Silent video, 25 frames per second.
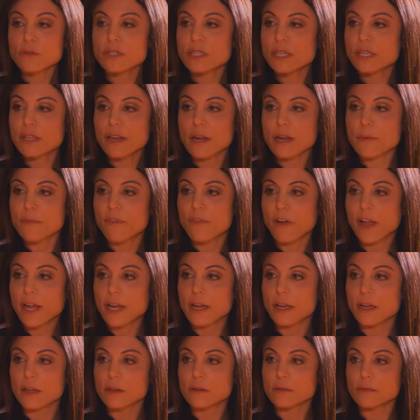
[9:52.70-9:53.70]
else. I don't see that I'm
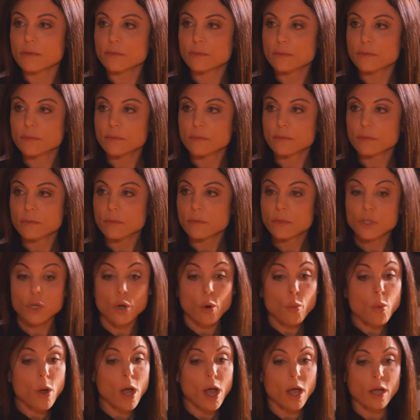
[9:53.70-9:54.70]
fighting. don't
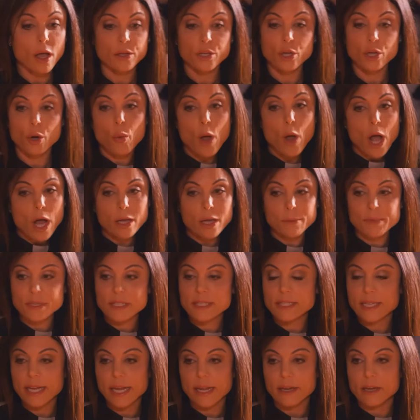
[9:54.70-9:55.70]
you're, you're welcome to
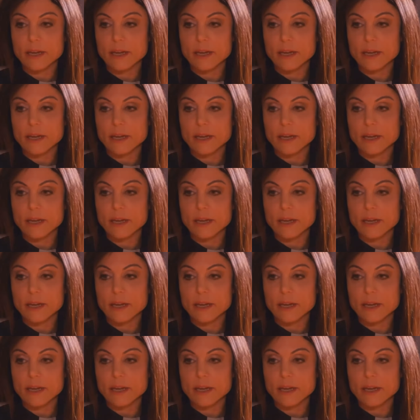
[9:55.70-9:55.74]
stand